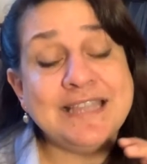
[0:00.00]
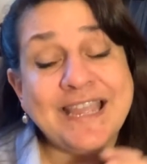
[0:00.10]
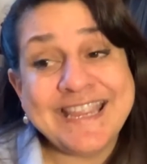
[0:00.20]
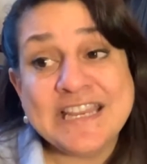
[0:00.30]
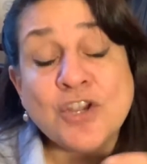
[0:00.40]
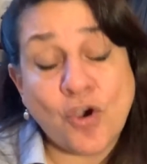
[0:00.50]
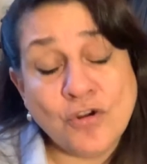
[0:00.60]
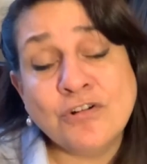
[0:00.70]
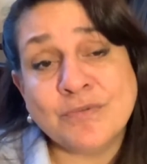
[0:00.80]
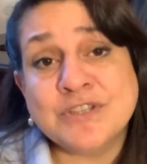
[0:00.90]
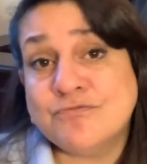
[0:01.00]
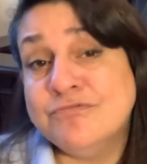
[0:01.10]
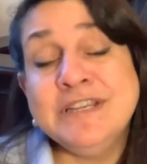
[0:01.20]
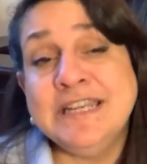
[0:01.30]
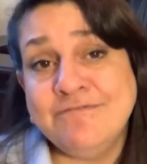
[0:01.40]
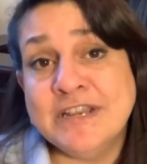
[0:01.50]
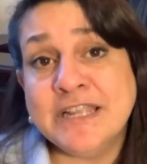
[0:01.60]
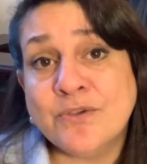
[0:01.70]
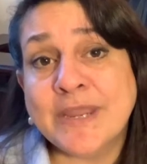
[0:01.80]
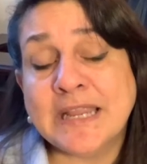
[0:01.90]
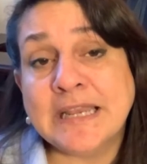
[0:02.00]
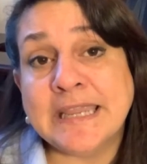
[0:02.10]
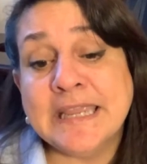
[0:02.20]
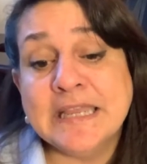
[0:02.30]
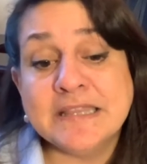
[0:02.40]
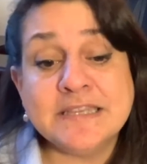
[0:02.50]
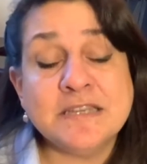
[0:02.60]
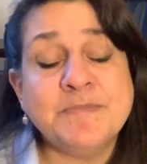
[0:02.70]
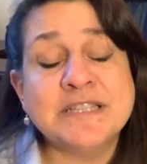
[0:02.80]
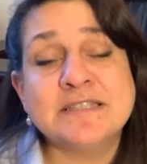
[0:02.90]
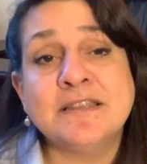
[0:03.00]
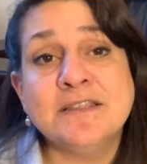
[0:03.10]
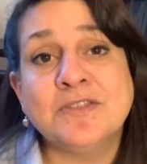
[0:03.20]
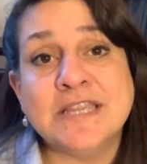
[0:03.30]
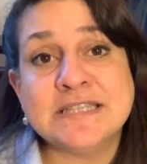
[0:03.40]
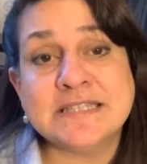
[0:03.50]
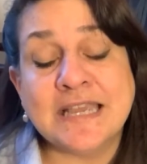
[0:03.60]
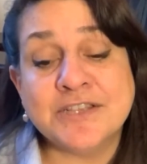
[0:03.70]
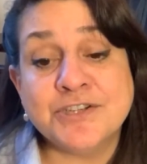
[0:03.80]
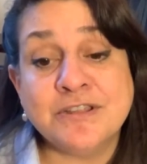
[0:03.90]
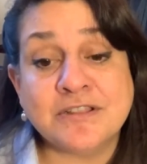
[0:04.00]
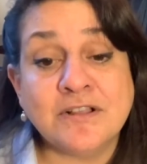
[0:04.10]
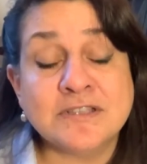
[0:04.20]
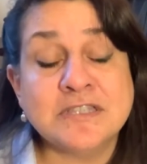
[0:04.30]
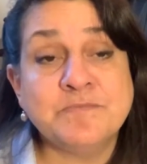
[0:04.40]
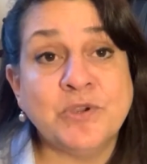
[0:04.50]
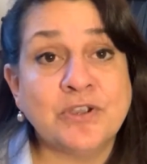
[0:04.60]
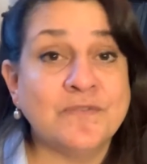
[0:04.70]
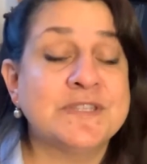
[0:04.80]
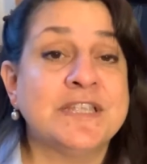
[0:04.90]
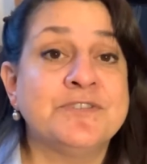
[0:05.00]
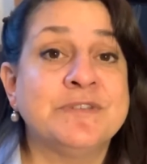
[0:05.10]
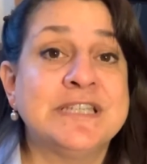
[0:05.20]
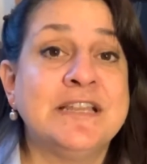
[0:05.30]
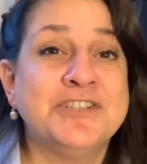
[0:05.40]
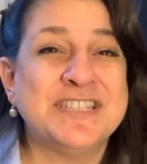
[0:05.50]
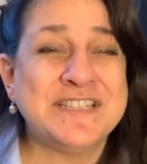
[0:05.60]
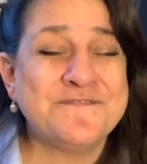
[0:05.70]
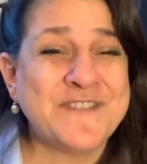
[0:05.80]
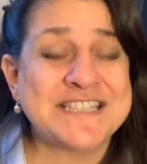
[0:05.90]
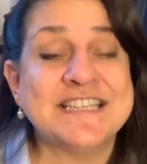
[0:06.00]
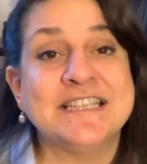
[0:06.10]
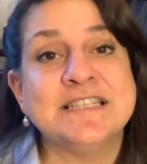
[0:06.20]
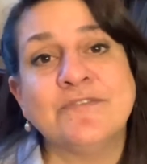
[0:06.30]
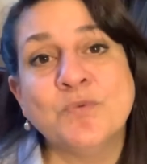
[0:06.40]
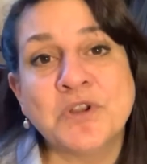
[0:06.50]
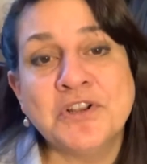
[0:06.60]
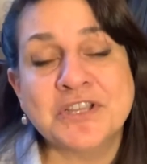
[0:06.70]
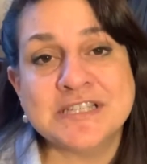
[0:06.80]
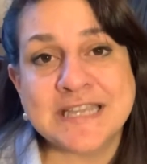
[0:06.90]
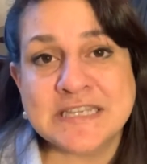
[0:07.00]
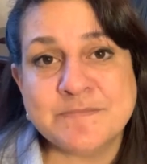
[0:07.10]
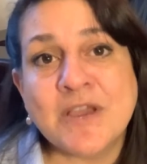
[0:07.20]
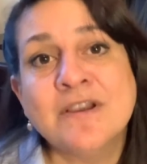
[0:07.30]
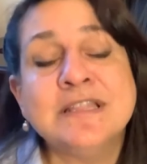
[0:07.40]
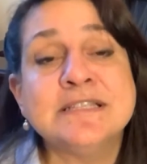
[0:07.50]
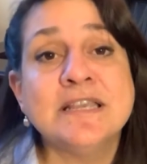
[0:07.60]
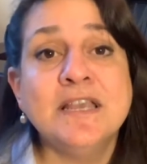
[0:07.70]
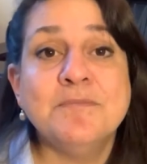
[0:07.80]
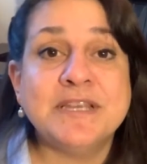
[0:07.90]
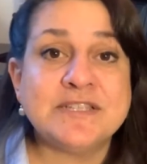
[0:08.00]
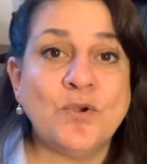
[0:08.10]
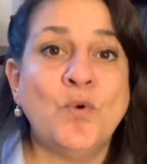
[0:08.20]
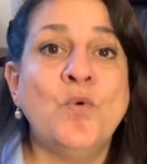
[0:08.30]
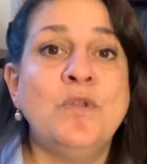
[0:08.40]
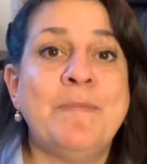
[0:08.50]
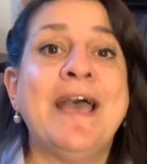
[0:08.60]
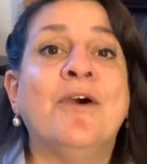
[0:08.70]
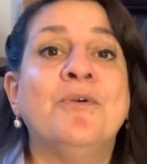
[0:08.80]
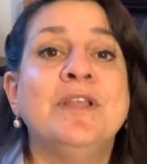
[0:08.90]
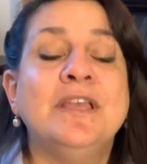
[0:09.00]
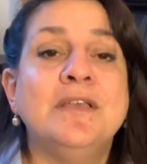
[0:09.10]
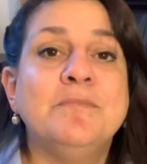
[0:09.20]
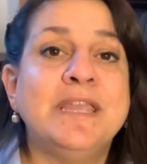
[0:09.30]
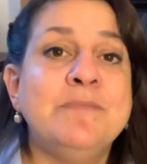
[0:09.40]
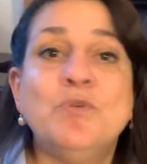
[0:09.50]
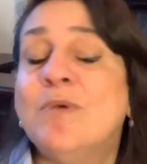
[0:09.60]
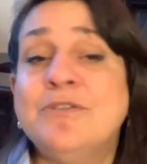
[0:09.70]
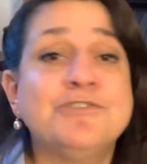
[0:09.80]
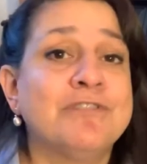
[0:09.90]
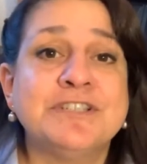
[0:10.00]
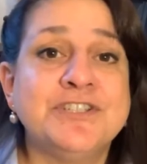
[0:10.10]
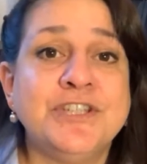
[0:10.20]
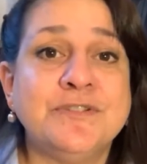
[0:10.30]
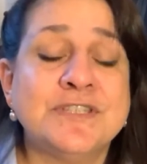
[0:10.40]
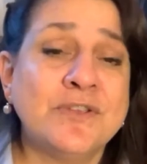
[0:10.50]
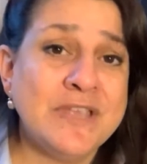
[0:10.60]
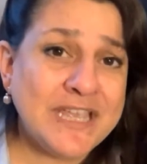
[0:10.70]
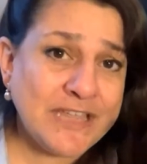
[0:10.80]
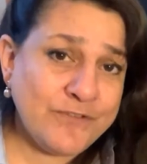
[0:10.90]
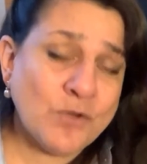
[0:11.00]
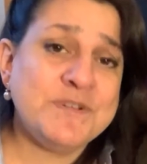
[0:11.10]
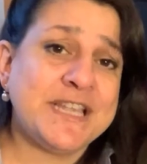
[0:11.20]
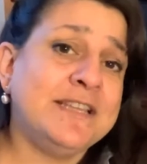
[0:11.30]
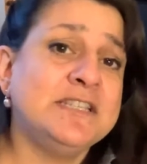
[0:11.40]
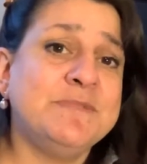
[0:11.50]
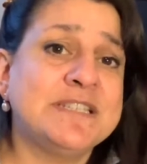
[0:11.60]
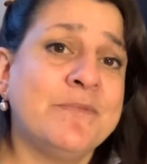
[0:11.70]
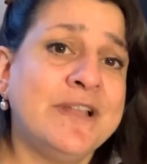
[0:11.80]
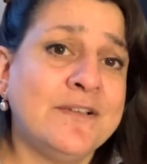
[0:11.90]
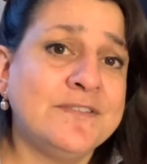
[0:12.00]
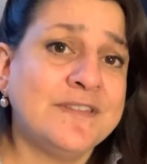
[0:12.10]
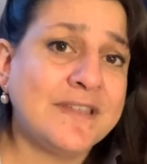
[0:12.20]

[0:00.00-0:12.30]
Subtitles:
incongruence really, really quickly. They did a big study on this, and Judith Glass's book, Conversational Intelligence, is fascinating if you want to look at the data behind this. But it's all about people won't trust you. So if you're pretending to be someone else,